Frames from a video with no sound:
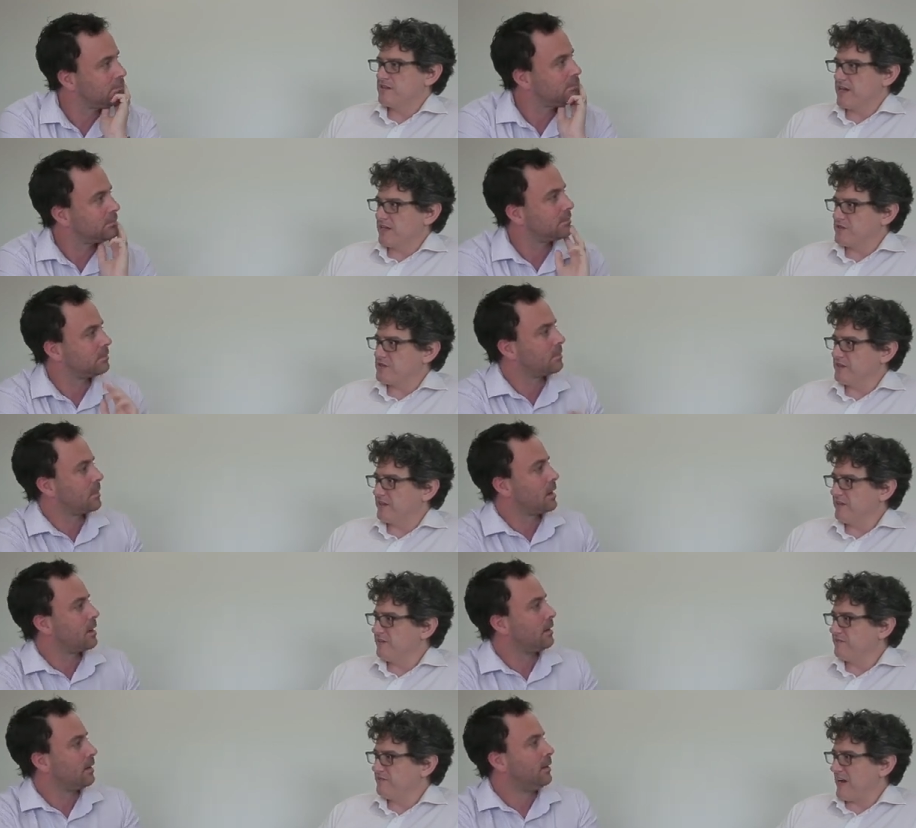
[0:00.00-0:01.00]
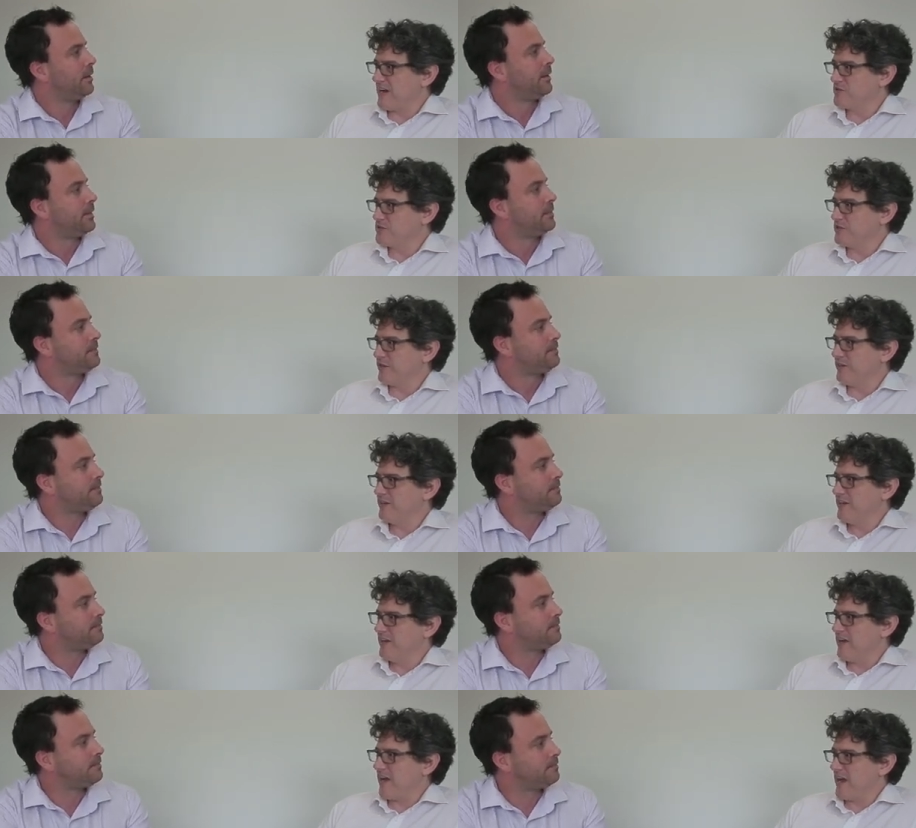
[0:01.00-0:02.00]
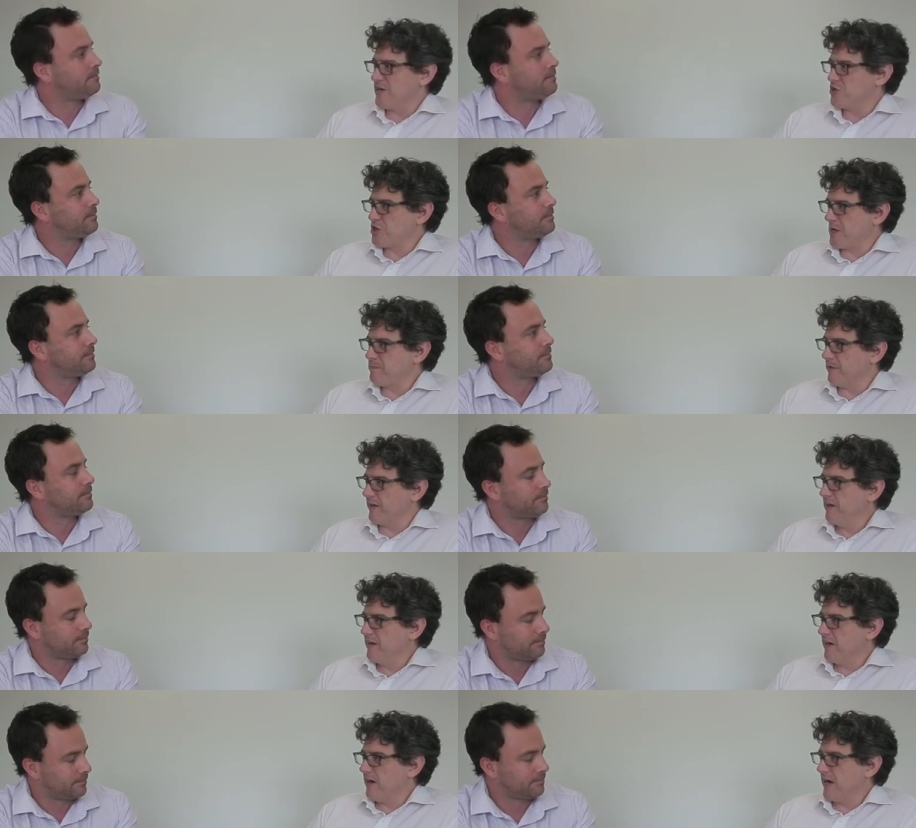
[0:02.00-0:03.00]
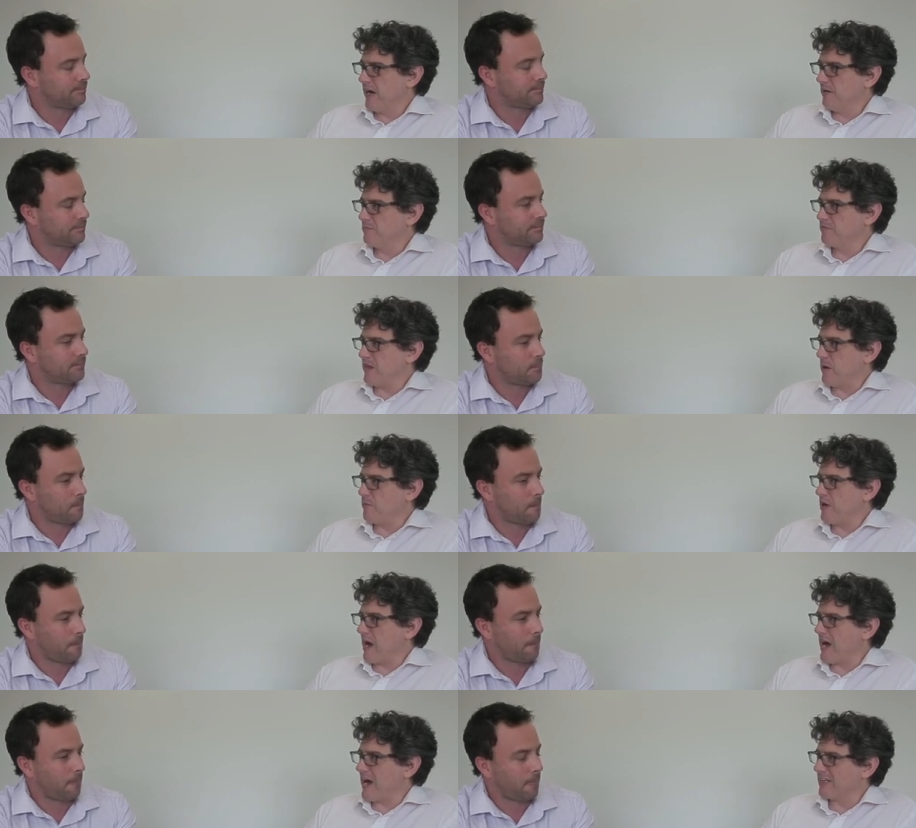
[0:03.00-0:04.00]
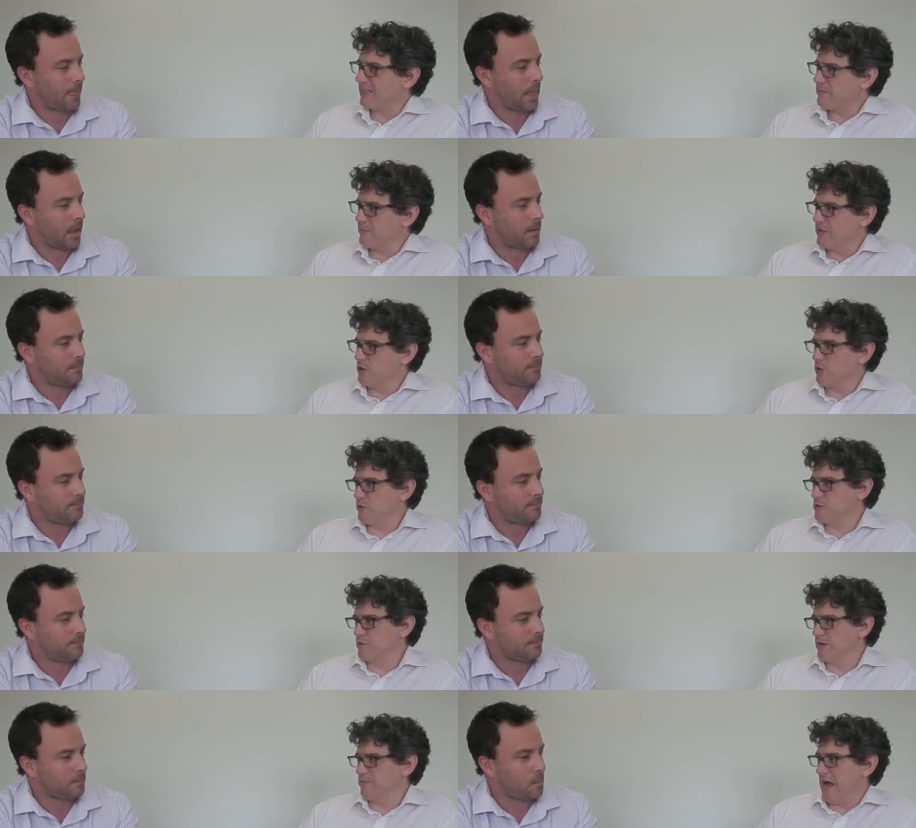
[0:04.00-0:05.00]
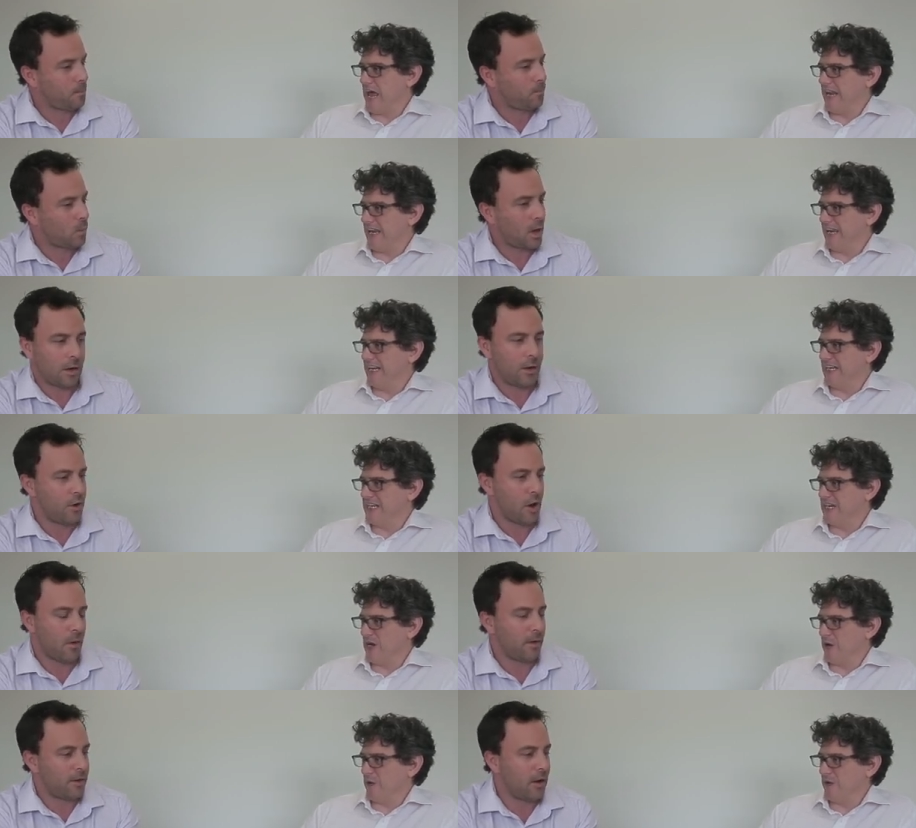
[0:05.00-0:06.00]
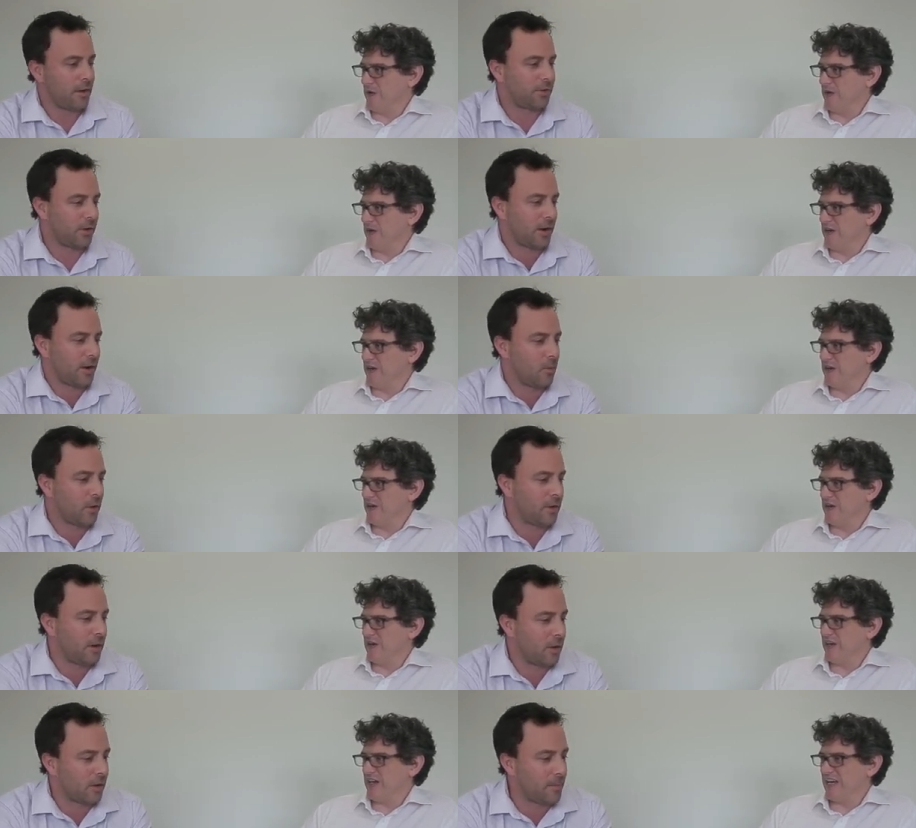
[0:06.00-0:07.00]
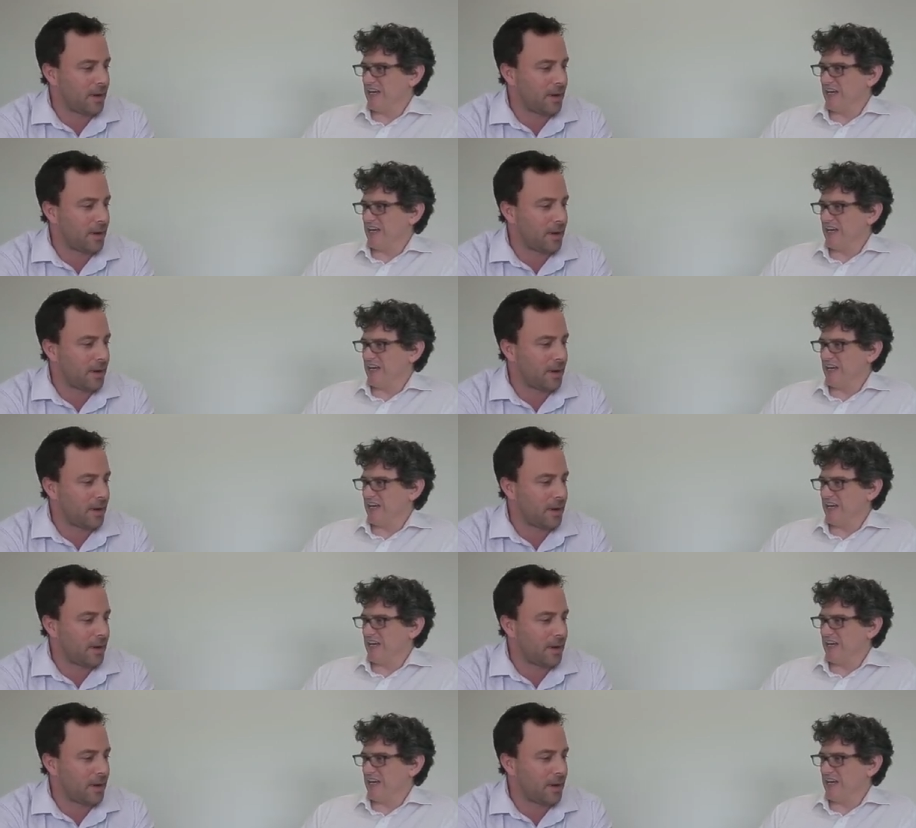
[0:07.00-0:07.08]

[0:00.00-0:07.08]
Speaker 1: denser, faster, and cheaper. Um, that would hardly be news, would it, Matt?
Speaker 2: No, no, it certainly wouldn't. Look,